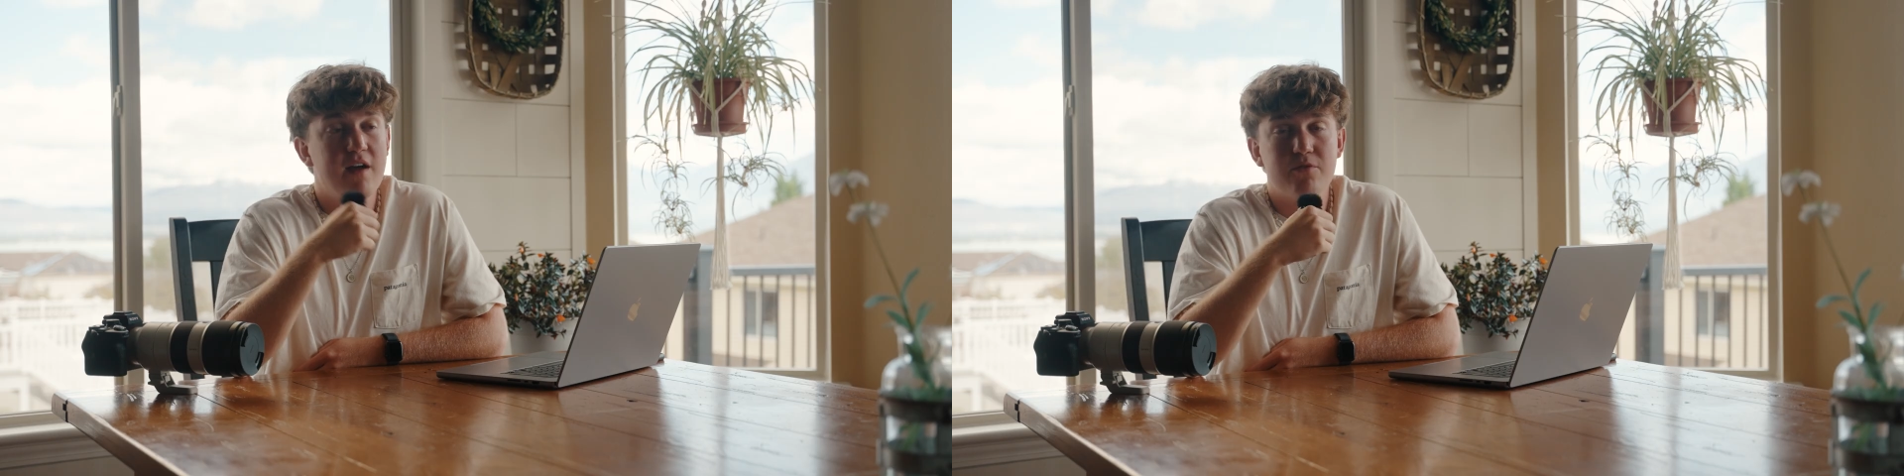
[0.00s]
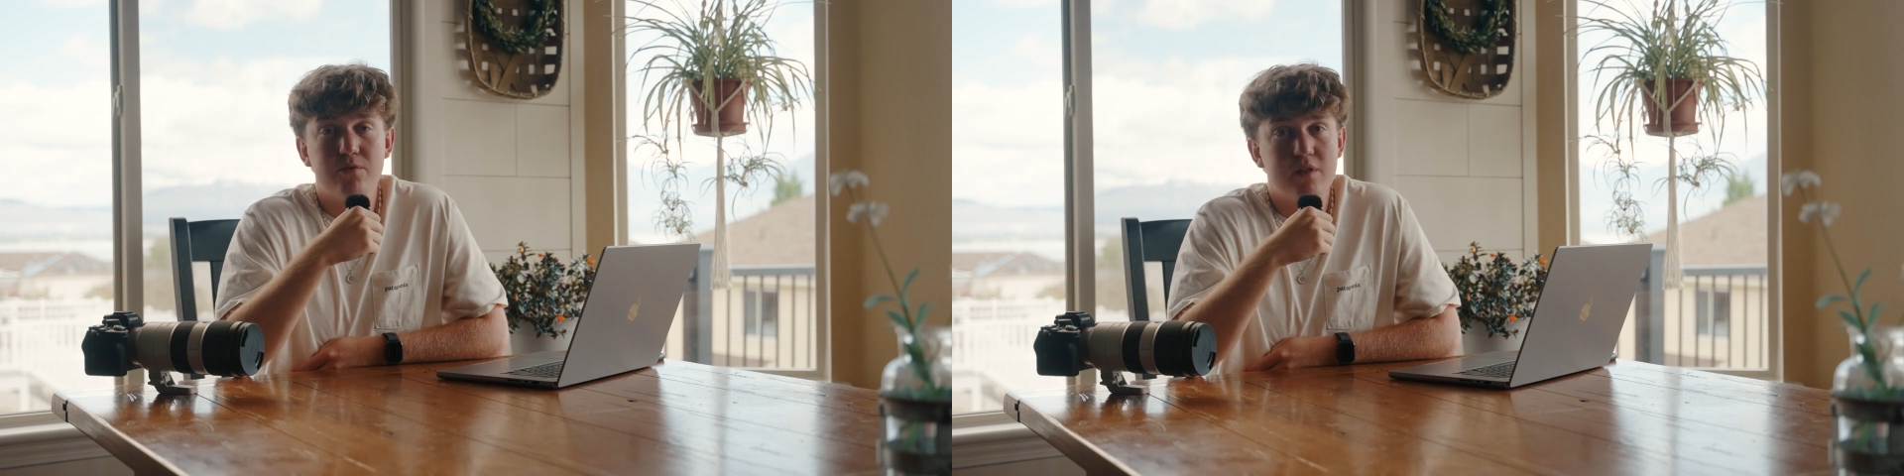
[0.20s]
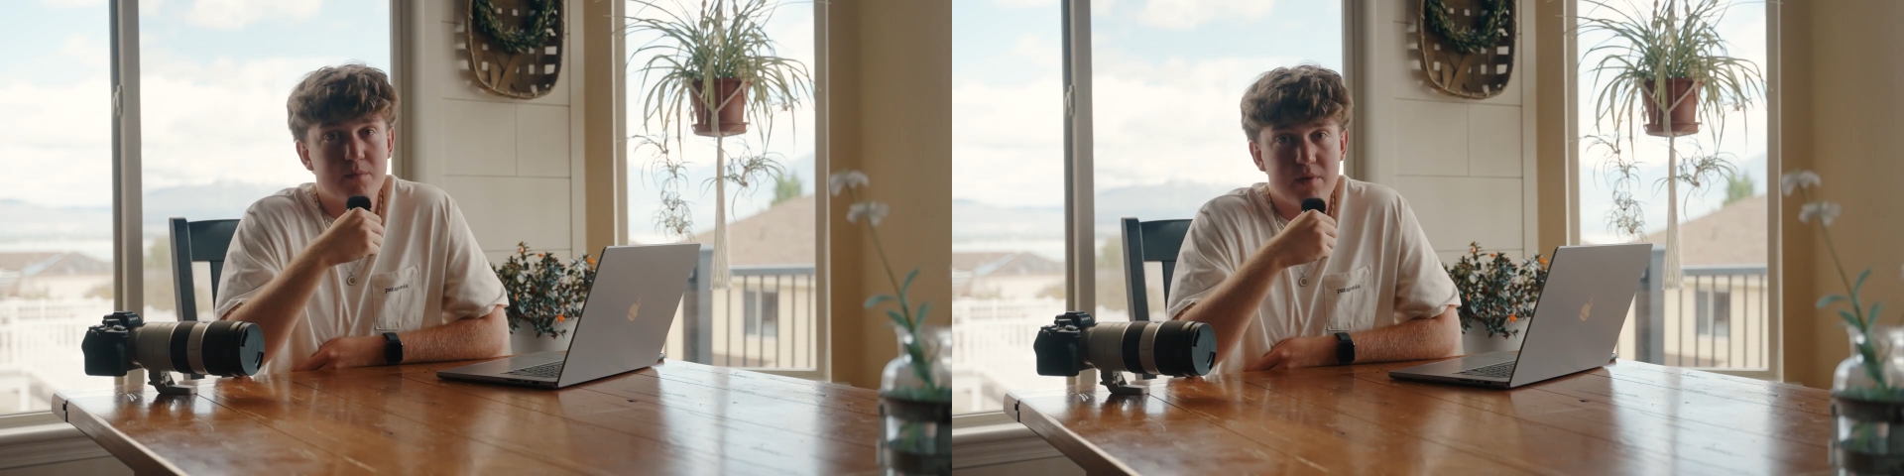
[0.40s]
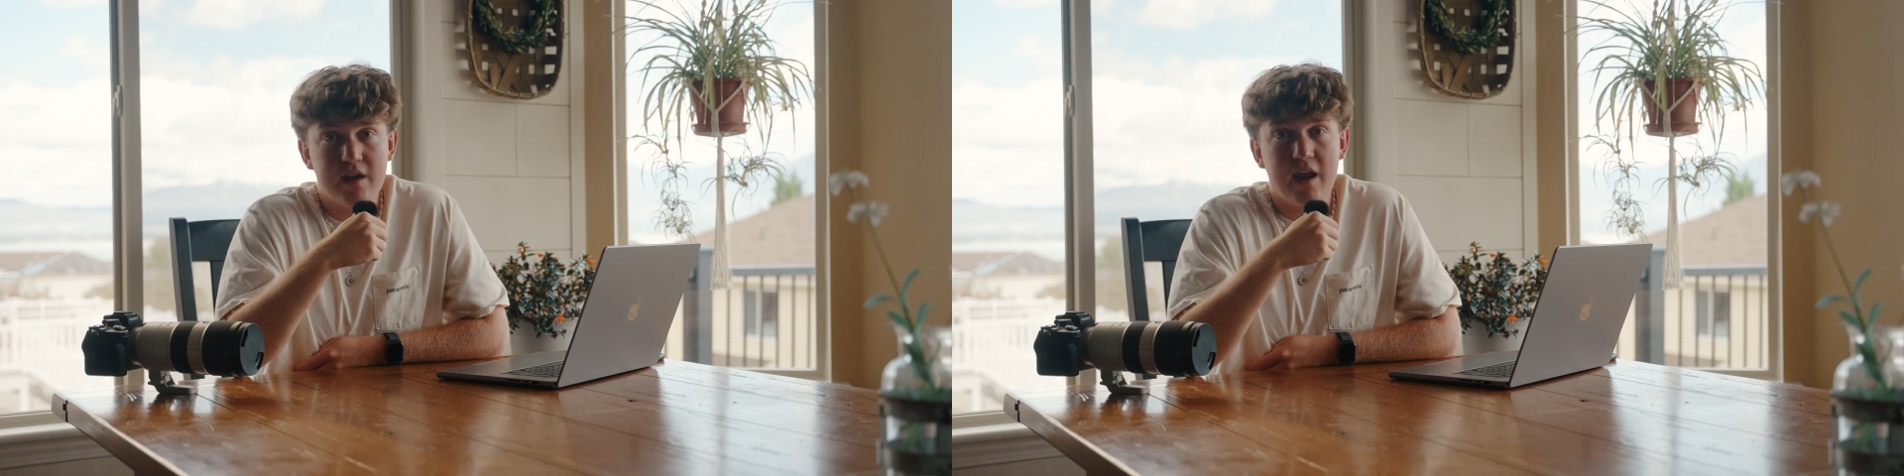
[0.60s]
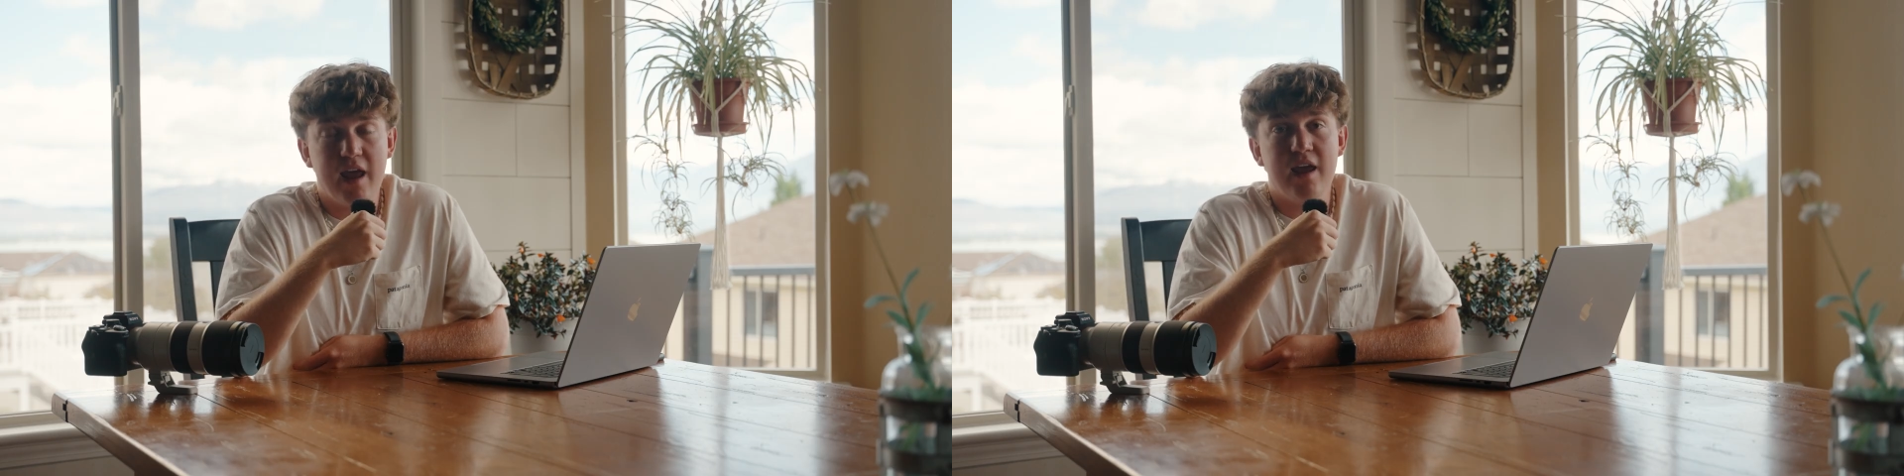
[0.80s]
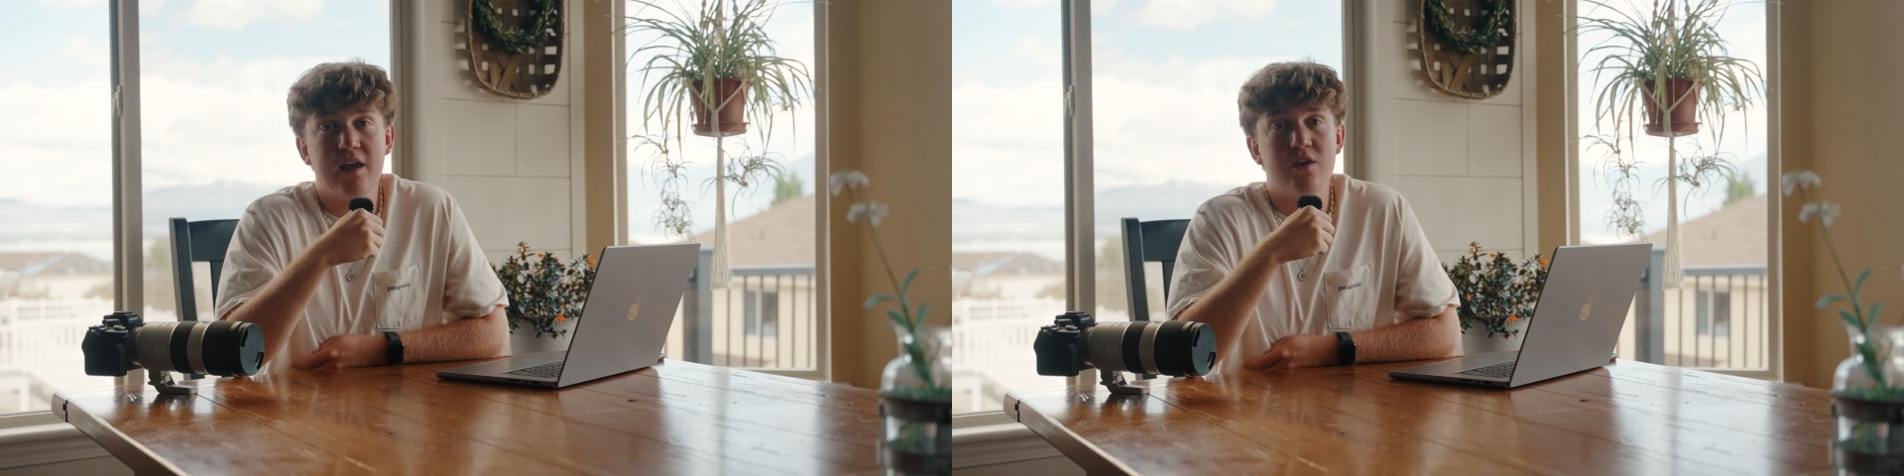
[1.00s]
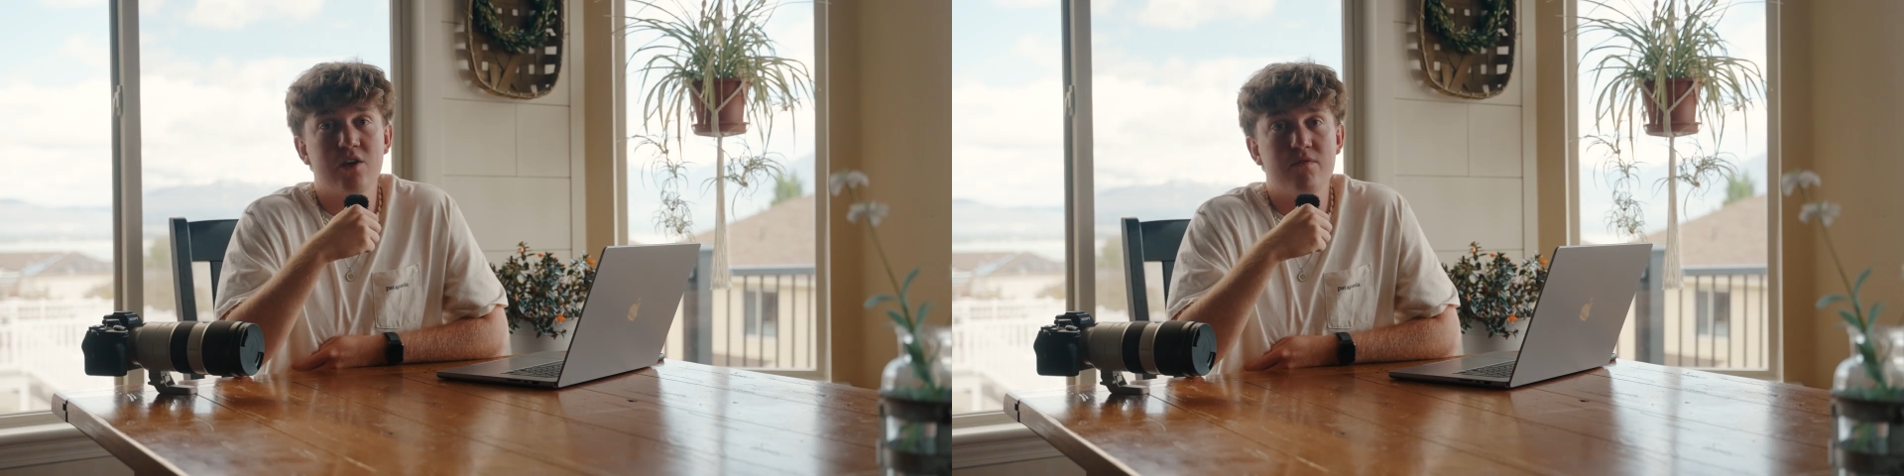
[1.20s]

never really been a